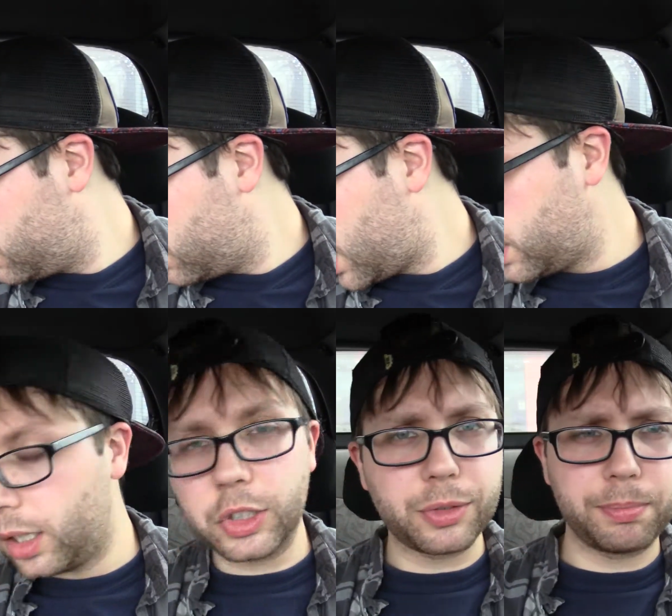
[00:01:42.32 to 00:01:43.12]
nine
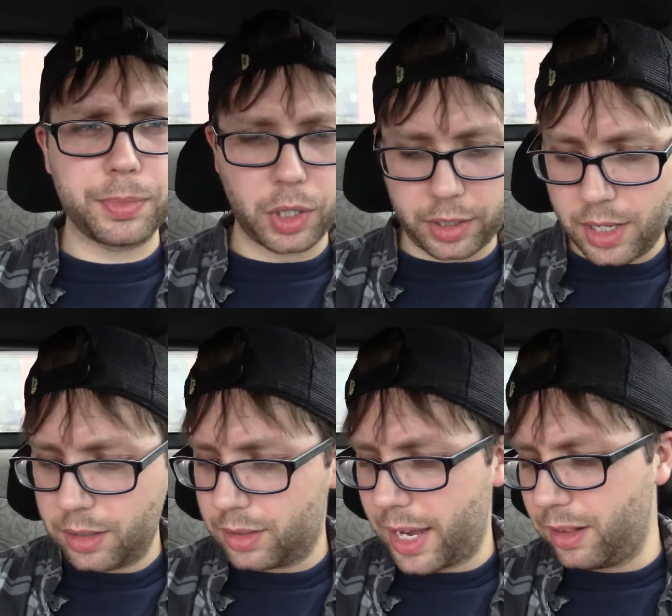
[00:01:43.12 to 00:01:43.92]
dollars, sorry,
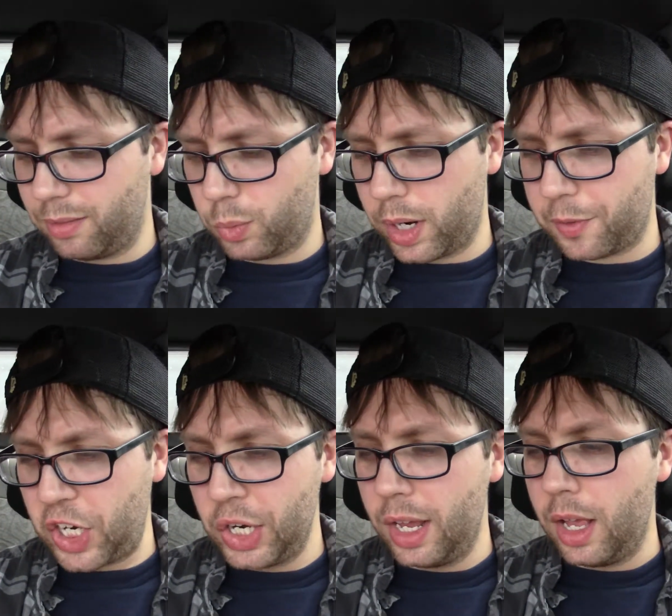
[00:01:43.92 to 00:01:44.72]
ten,
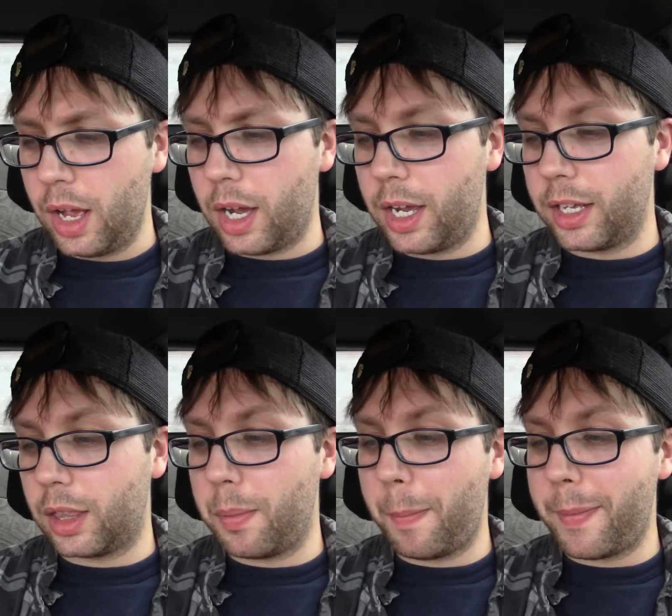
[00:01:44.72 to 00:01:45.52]
whatever. Uh,
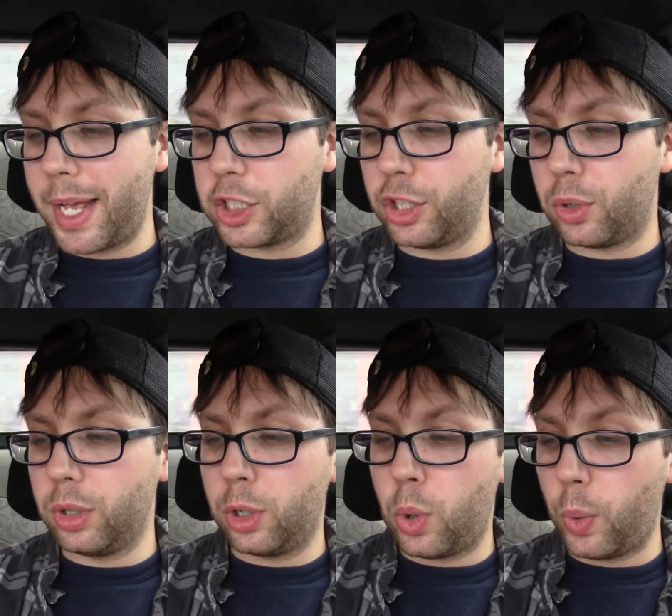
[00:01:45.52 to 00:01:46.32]
the
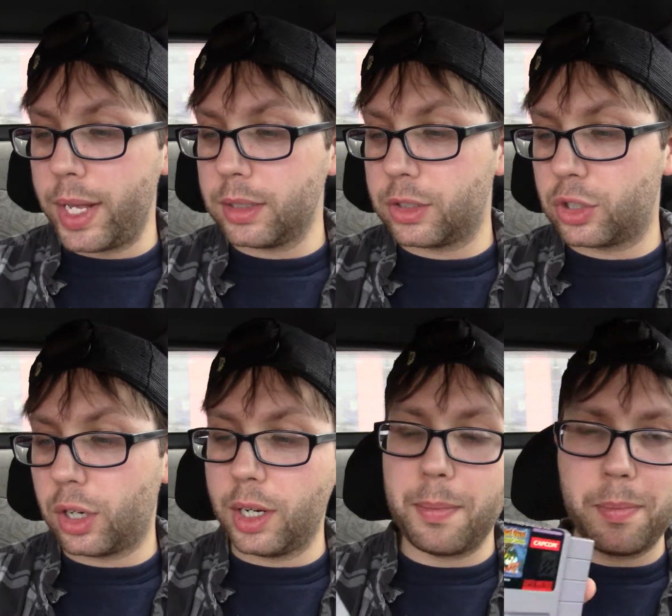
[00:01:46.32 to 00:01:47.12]
Magical Quest
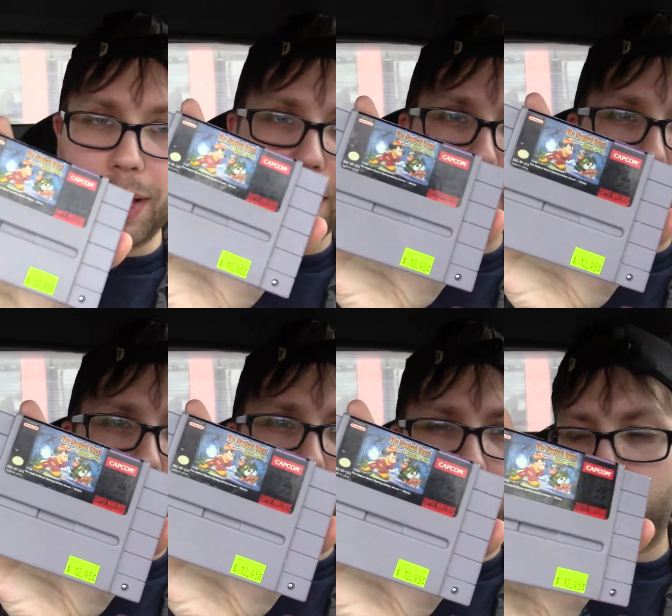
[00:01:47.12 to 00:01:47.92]
starring Mickey
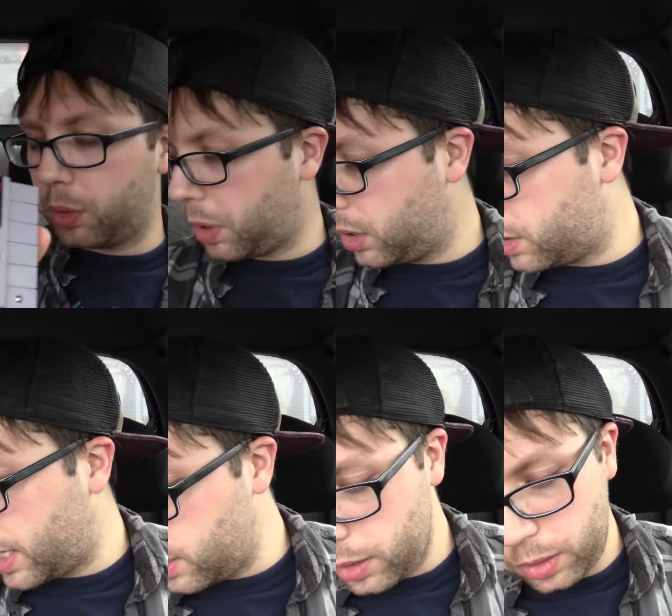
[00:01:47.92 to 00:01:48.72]
Mouse on Super
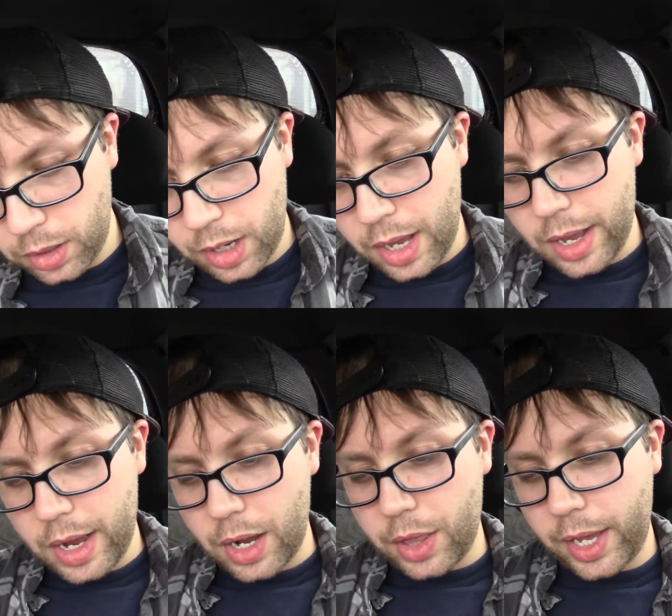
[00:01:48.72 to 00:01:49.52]
Nintendo.
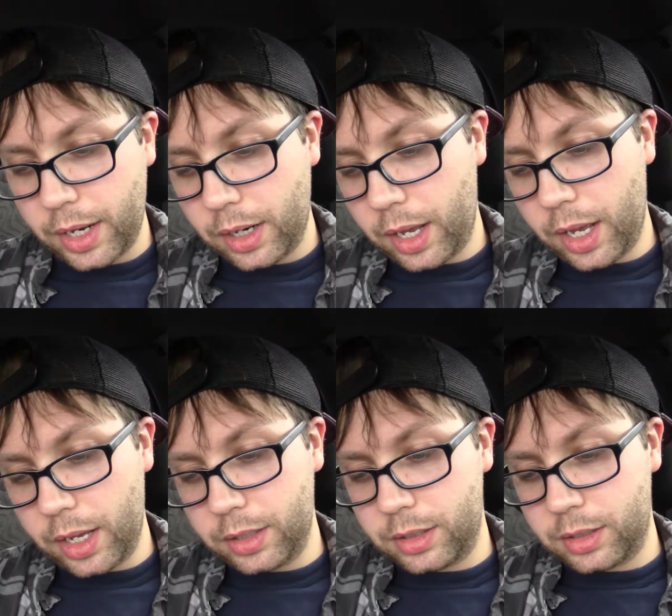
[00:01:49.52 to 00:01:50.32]
Then
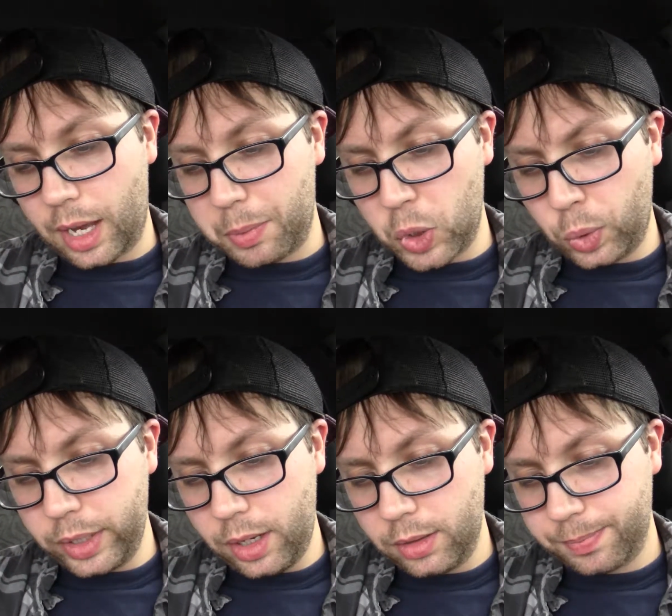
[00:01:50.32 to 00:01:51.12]
uh,
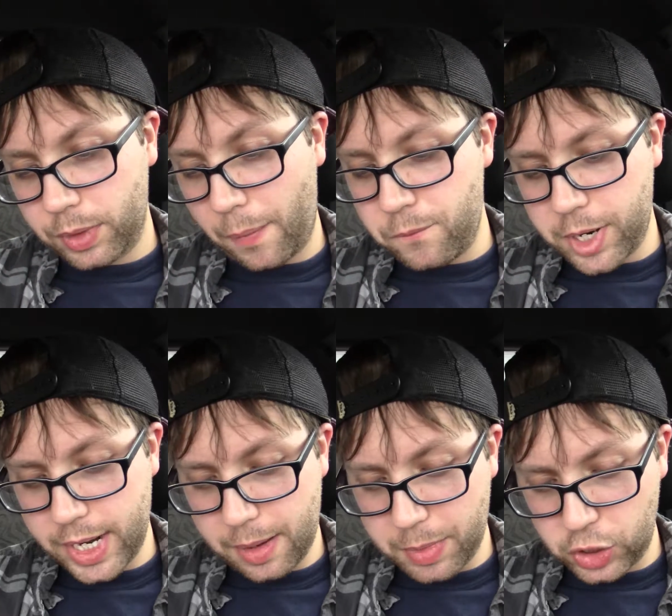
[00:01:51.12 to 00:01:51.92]
Cybernoid, the
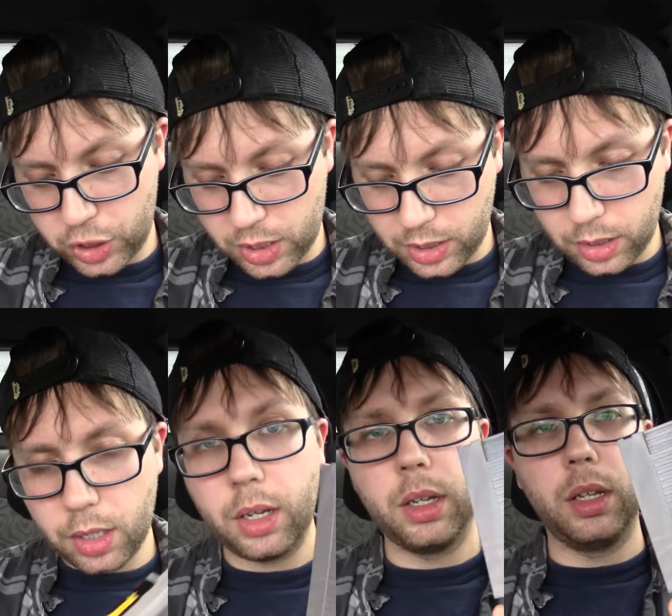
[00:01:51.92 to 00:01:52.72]
fighting machine
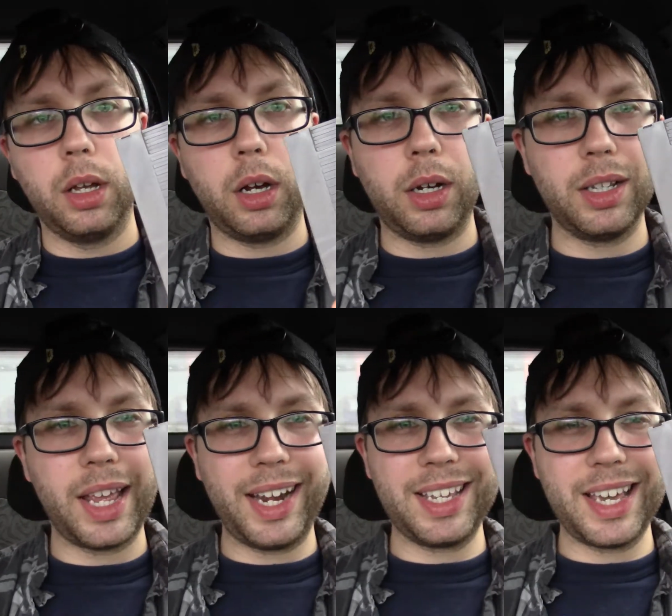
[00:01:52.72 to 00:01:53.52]
on
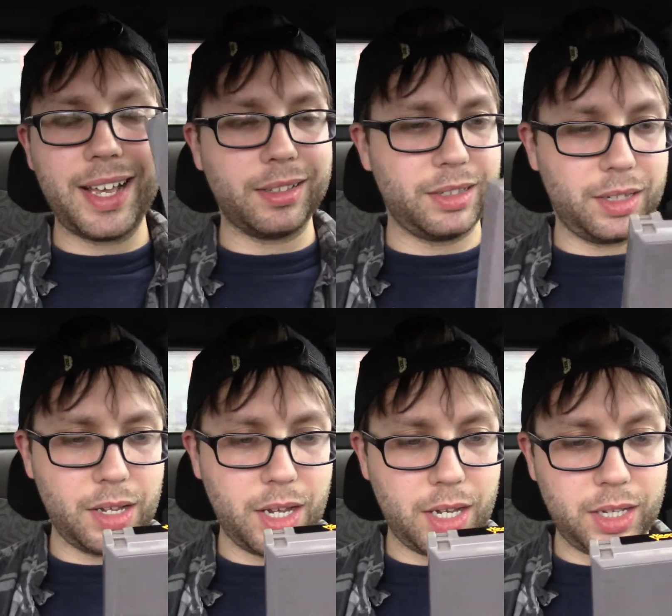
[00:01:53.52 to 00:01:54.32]
NES.
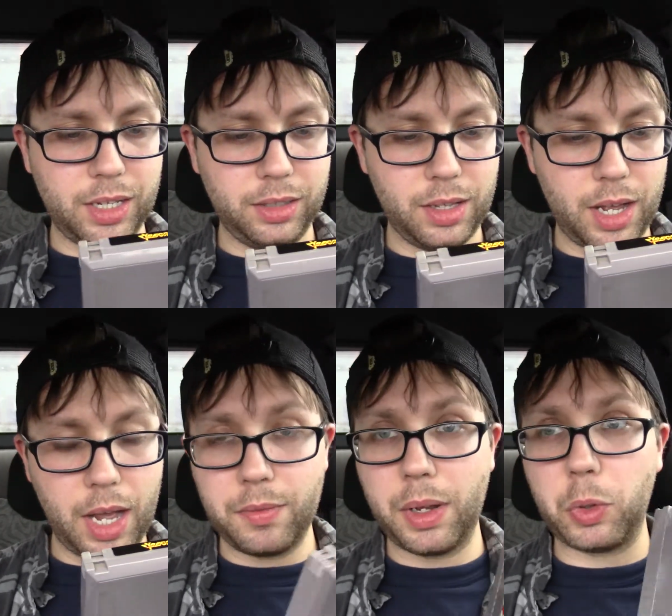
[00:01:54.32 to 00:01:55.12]
Uh,
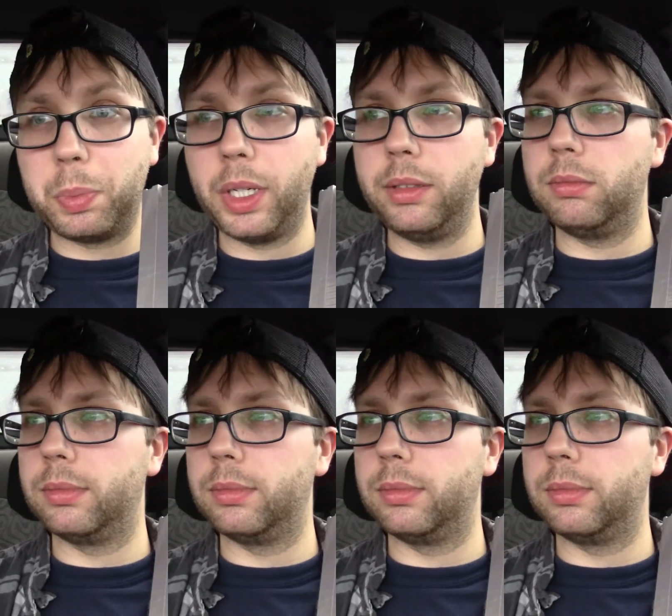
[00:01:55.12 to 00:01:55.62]
I've never played.